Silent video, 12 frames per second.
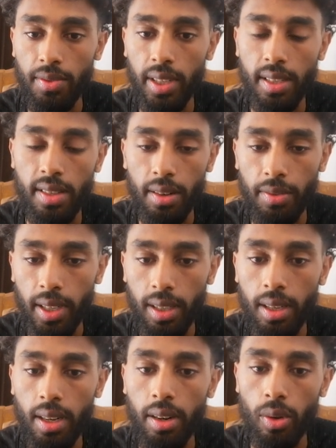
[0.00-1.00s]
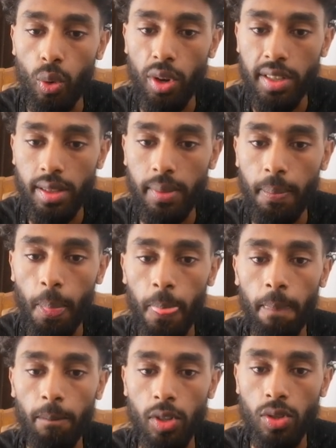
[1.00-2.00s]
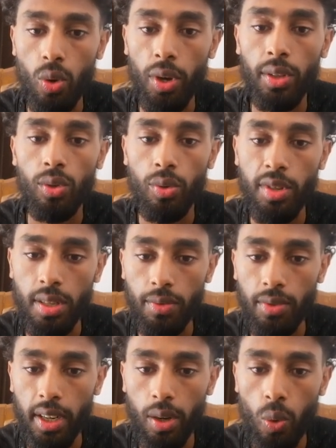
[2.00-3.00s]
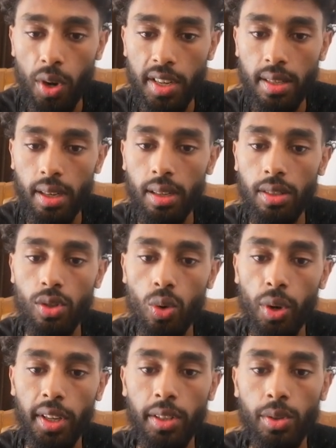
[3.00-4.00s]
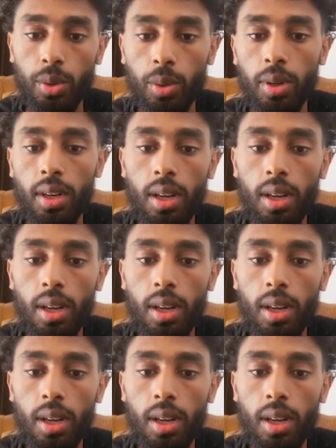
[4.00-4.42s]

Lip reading: server request, is going to receive the request, and it's going to